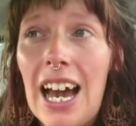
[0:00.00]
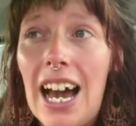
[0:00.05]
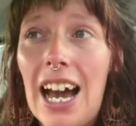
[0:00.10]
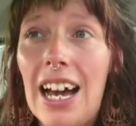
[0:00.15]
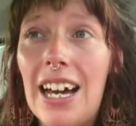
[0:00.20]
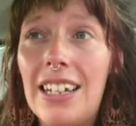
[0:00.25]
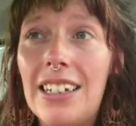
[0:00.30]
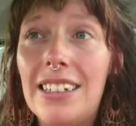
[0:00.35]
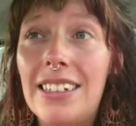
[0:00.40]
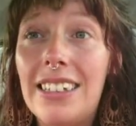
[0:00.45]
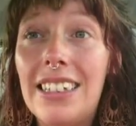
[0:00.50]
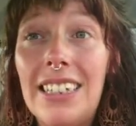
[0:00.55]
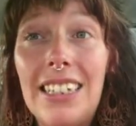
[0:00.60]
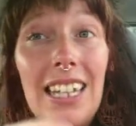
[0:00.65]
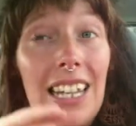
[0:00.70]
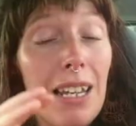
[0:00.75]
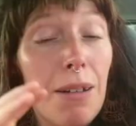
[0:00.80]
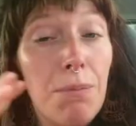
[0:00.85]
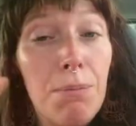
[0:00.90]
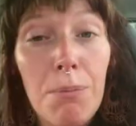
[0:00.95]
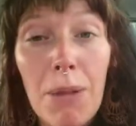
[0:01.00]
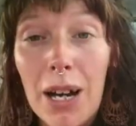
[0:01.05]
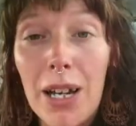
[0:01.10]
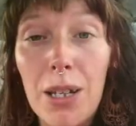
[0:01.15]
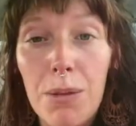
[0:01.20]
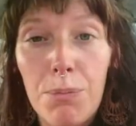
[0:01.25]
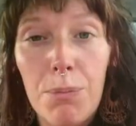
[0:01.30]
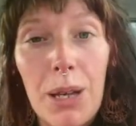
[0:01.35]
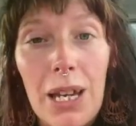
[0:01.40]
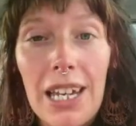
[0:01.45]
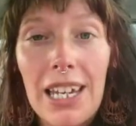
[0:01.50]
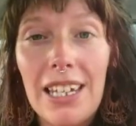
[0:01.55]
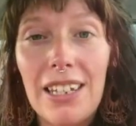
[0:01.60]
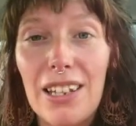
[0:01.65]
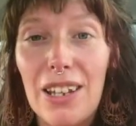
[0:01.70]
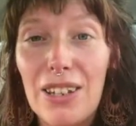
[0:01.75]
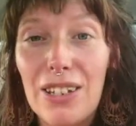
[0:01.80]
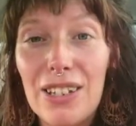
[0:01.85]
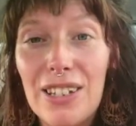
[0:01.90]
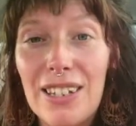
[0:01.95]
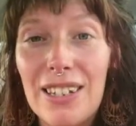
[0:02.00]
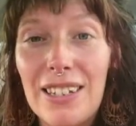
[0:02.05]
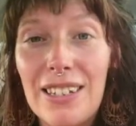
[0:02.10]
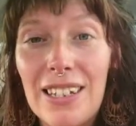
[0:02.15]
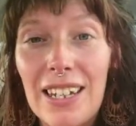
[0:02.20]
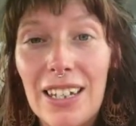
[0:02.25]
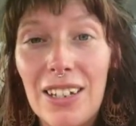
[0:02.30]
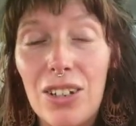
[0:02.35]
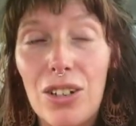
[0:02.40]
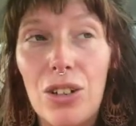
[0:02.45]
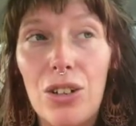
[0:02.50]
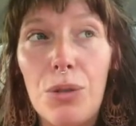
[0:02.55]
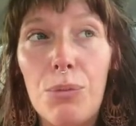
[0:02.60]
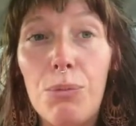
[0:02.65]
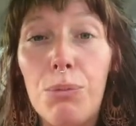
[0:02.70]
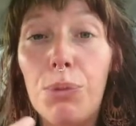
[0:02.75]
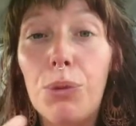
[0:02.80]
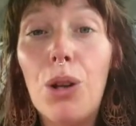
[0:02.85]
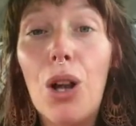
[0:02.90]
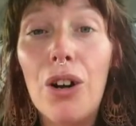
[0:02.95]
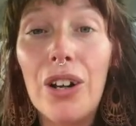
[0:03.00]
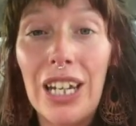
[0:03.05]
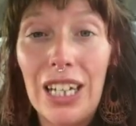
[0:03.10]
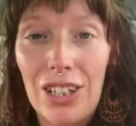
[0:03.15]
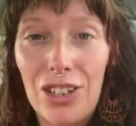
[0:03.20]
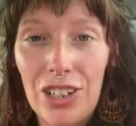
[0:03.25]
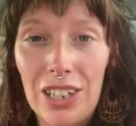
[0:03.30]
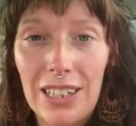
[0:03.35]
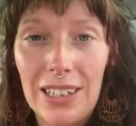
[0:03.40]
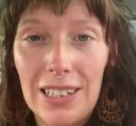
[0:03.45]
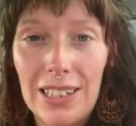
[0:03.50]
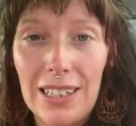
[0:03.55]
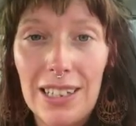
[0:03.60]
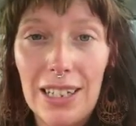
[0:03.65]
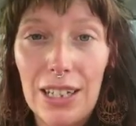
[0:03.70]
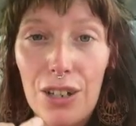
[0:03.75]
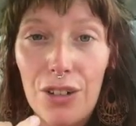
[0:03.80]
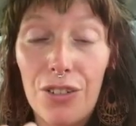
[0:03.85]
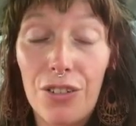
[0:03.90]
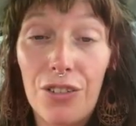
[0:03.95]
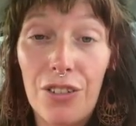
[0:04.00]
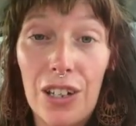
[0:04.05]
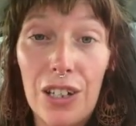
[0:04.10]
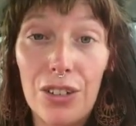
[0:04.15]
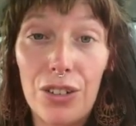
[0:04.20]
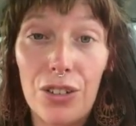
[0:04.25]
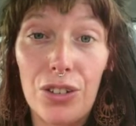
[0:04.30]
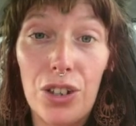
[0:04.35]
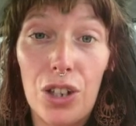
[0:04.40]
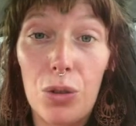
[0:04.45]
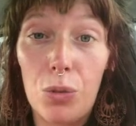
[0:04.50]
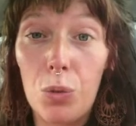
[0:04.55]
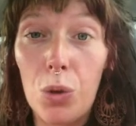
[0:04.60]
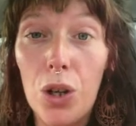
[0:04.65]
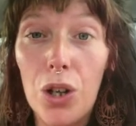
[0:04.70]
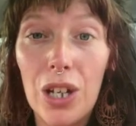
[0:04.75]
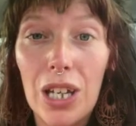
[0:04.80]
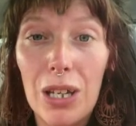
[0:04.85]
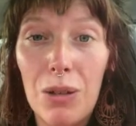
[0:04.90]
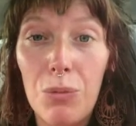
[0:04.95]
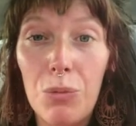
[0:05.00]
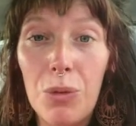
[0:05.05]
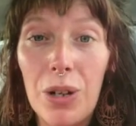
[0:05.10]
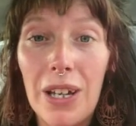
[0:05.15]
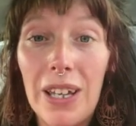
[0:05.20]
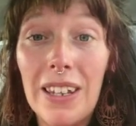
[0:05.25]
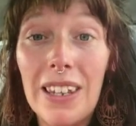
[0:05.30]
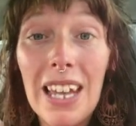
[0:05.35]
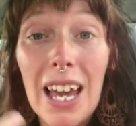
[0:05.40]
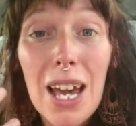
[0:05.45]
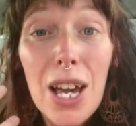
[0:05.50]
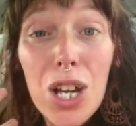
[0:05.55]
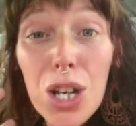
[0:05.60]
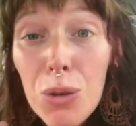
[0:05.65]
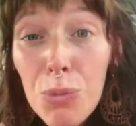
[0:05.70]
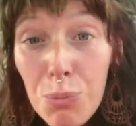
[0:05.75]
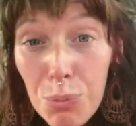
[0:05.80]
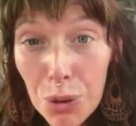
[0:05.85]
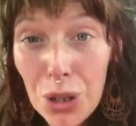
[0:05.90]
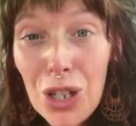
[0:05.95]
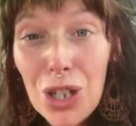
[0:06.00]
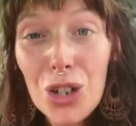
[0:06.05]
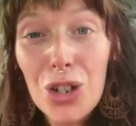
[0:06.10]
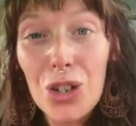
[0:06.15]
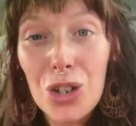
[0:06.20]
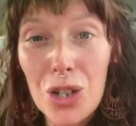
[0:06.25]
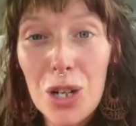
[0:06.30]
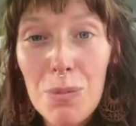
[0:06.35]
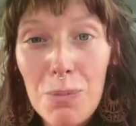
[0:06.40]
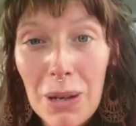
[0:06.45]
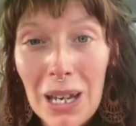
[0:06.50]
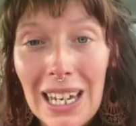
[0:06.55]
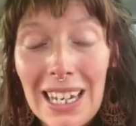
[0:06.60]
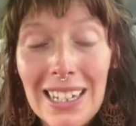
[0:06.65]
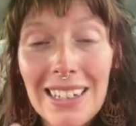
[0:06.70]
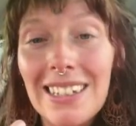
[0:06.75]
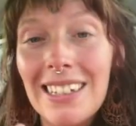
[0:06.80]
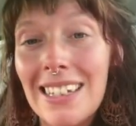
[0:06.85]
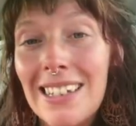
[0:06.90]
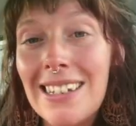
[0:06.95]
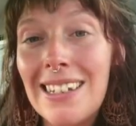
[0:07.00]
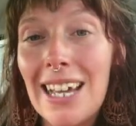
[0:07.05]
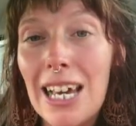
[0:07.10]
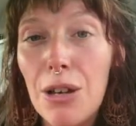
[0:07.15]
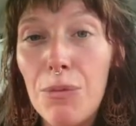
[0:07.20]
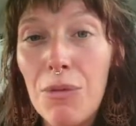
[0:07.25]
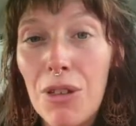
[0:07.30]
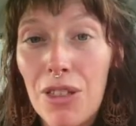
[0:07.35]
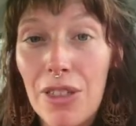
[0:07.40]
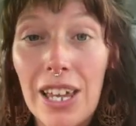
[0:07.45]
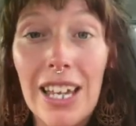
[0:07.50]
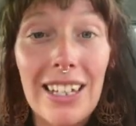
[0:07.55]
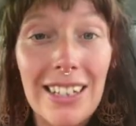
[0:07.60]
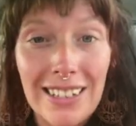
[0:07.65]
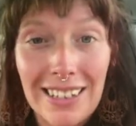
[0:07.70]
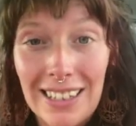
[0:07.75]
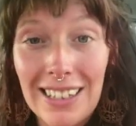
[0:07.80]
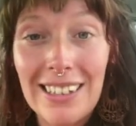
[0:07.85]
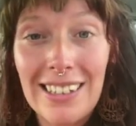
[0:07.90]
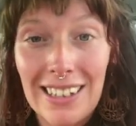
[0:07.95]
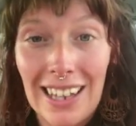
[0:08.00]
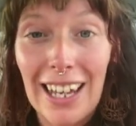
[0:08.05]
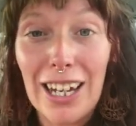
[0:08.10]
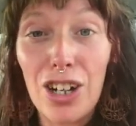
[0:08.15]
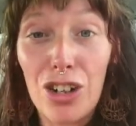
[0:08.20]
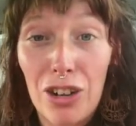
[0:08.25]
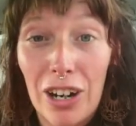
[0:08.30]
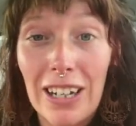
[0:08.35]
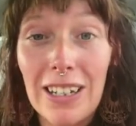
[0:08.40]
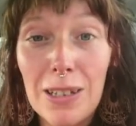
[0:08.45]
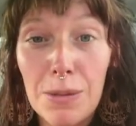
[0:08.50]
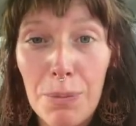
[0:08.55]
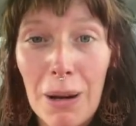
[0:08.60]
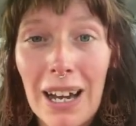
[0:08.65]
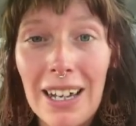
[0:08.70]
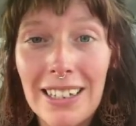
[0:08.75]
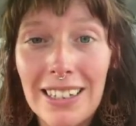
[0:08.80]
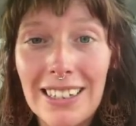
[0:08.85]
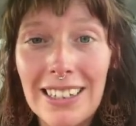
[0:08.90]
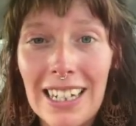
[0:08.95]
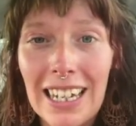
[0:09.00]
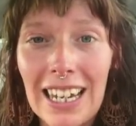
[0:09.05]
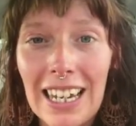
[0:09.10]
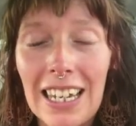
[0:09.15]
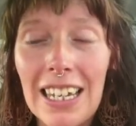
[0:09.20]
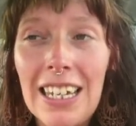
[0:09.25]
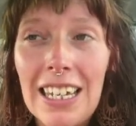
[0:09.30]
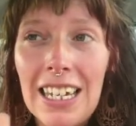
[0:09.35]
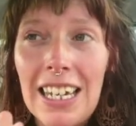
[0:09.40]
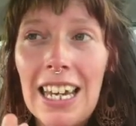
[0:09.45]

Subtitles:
And it might be that there's still blockages that you feel you're working with, but you're gonna be. It's the same thing as this like Greg's pasty.